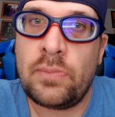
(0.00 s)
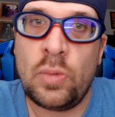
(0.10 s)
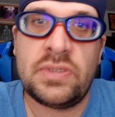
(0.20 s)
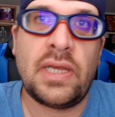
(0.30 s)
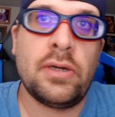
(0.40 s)

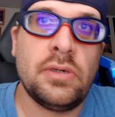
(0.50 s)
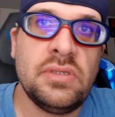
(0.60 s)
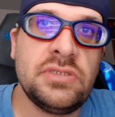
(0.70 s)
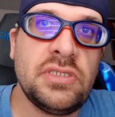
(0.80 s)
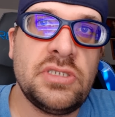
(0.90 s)
Was that her
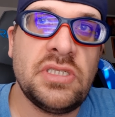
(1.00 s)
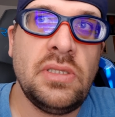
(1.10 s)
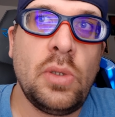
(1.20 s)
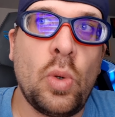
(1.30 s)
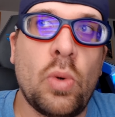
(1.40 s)

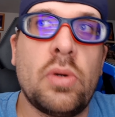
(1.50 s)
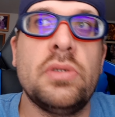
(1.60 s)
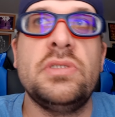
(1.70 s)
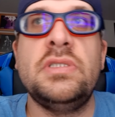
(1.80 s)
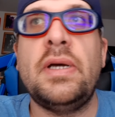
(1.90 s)
decision, or
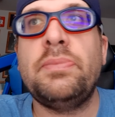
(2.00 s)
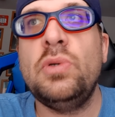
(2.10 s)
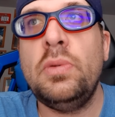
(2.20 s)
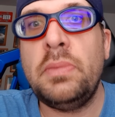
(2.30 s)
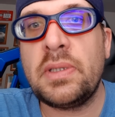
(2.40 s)
is it up to
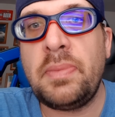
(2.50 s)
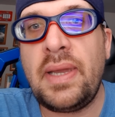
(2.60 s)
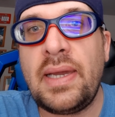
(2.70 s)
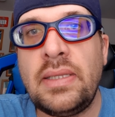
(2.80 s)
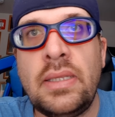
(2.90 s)

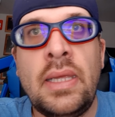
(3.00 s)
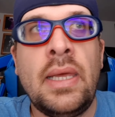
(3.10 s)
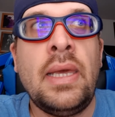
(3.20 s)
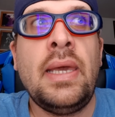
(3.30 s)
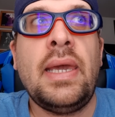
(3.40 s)
McMahon
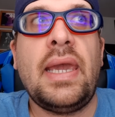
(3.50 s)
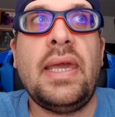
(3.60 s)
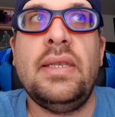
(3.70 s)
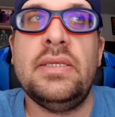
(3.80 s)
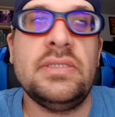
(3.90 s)

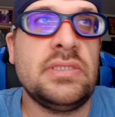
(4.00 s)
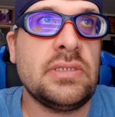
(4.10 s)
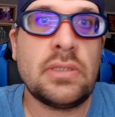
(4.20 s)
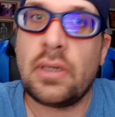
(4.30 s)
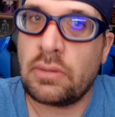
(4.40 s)
and his
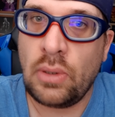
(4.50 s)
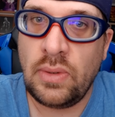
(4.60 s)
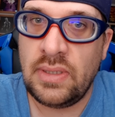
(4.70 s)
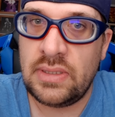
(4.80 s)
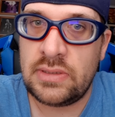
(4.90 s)

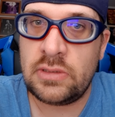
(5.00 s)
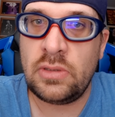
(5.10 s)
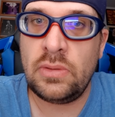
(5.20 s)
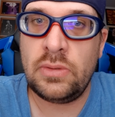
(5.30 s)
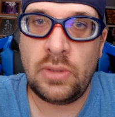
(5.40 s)
cronies
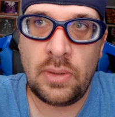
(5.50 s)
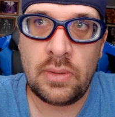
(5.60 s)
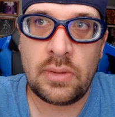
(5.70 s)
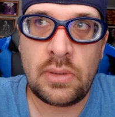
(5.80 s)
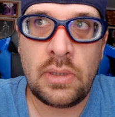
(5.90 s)
to tell
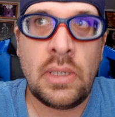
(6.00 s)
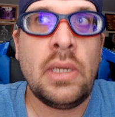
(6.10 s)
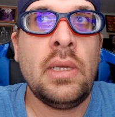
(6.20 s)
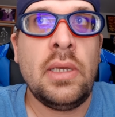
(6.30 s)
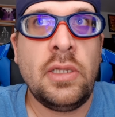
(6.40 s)
her,
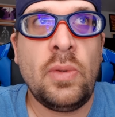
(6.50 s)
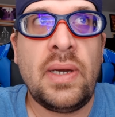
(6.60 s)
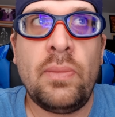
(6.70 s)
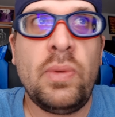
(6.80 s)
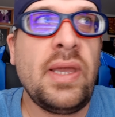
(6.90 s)
you know
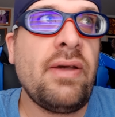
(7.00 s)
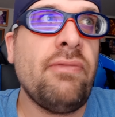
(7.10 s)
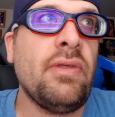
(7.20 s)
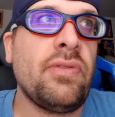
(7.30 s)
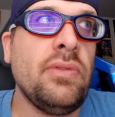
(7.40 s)
what, we have
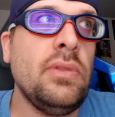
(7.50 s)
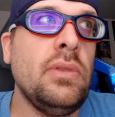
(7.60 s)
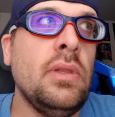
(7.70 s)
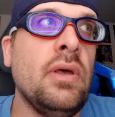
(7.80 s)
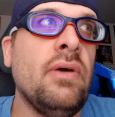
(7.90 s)

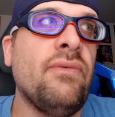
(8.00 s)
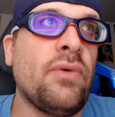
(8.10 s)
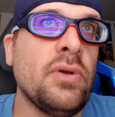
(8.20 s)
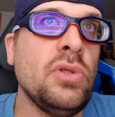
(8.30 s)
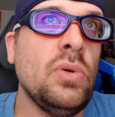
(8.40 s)
nothing
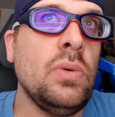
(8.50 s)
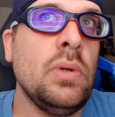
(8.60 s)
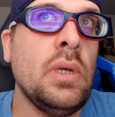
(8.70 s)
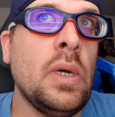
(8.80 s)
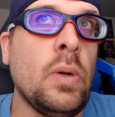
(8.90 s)
for you
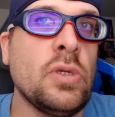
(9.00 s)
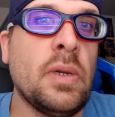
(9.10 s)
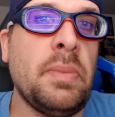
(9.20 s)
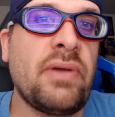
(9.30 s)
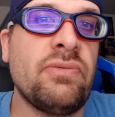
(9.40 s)
when you
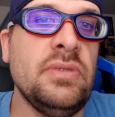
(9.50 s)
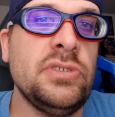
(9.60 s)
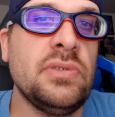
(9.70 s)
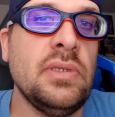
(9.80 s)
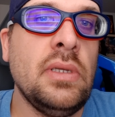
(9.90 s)
come back from
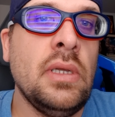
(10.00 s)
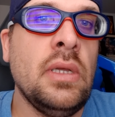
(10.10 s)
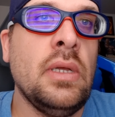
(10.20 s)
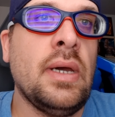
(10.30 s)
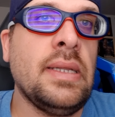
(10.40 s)
injury
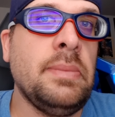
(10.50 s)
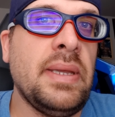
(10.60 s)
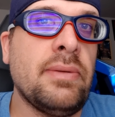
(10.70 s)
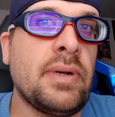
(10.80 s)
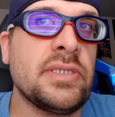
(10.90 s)
on the
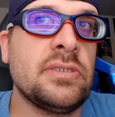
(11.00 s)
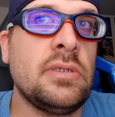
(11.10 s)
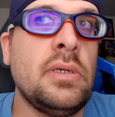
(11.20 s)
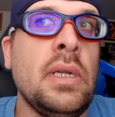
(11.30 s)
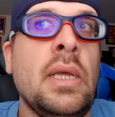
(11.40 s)
main
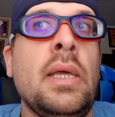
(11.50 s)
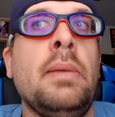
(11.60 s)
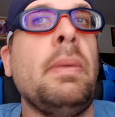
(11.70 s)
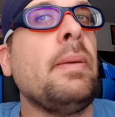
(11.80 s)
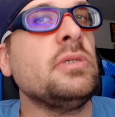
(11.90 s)
roster.
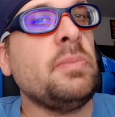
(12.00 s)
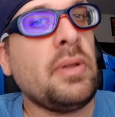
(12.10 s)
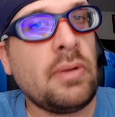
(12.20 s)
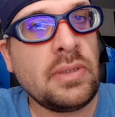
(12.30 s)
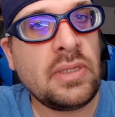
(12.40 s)
Maybe it's a
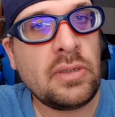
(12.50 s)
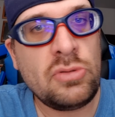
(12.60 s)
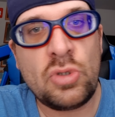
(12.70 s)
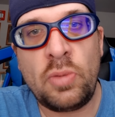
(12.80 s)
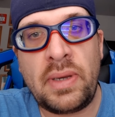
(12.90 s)
better idea
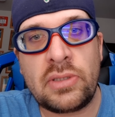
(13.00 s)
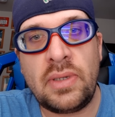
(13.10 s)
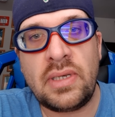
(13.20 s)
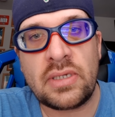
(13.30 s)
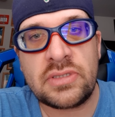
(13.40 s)
you go back to
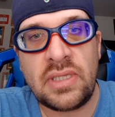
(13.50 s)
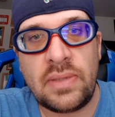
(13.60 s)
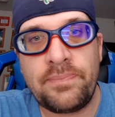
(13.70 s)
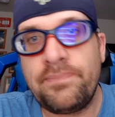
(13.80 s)
NXT.